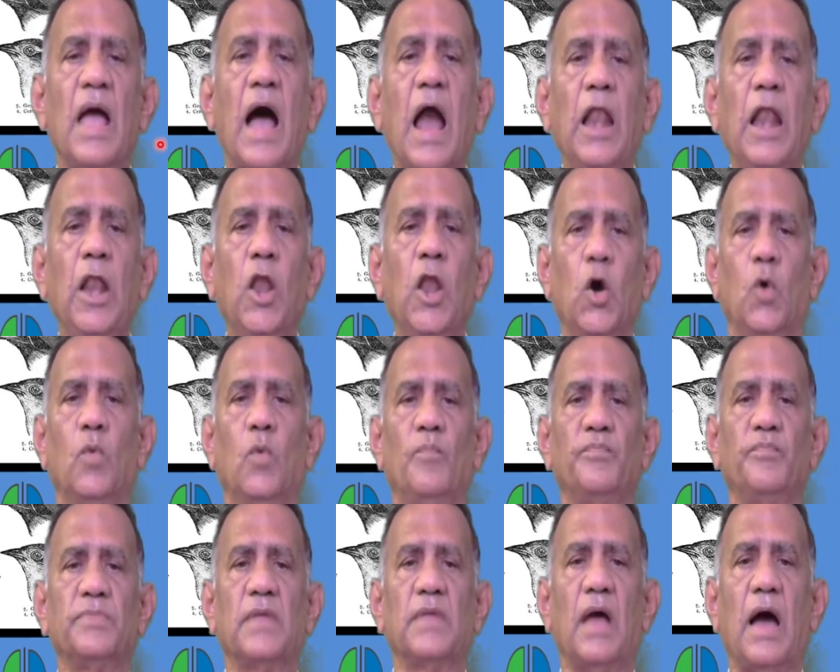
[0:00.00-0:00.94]

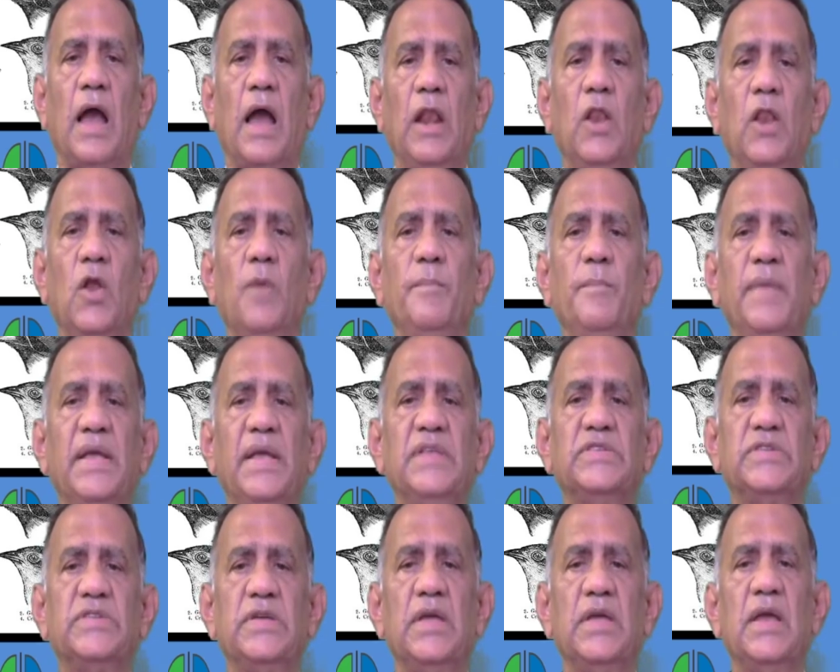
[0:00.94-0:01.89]
Allo
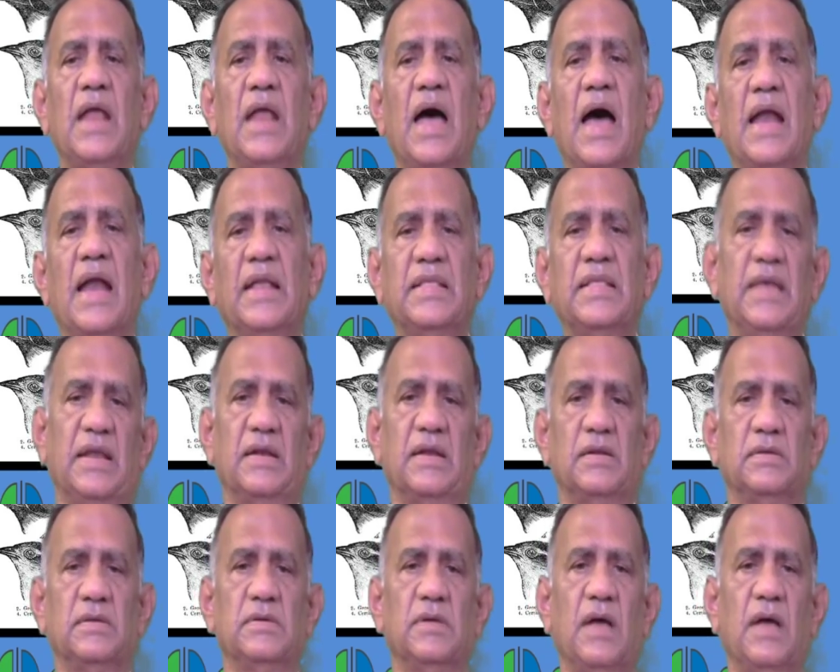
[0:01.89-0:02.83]
means here
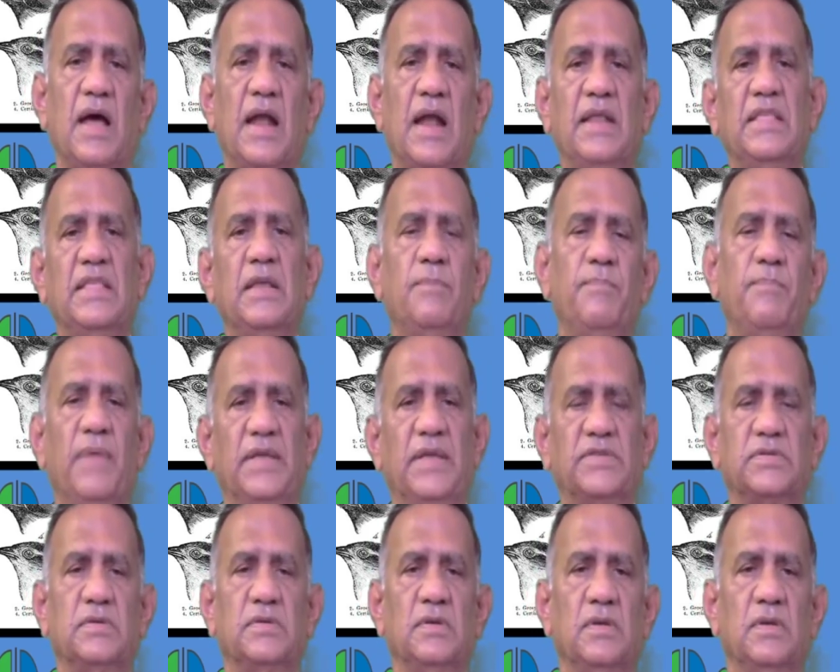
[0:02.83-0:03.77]
another
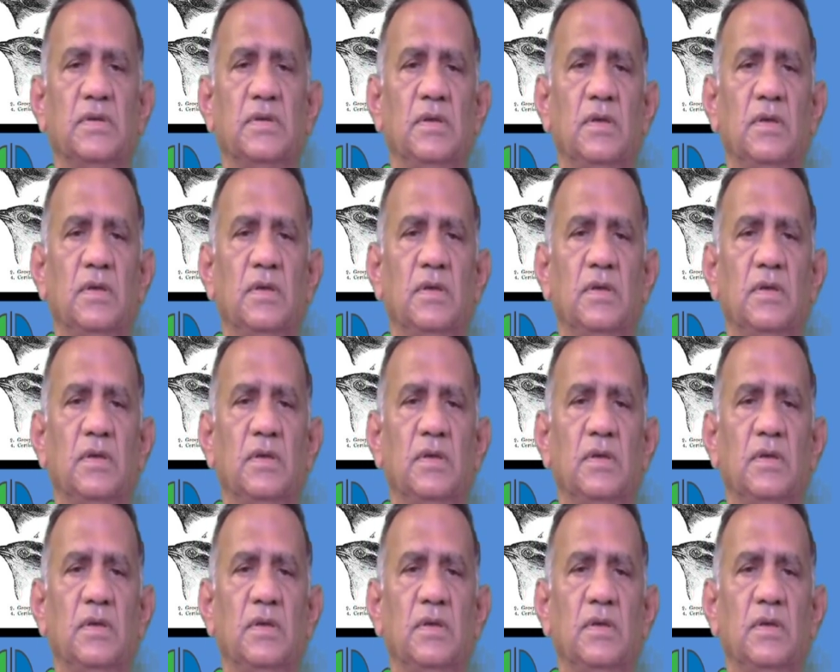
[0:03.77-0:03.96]
place.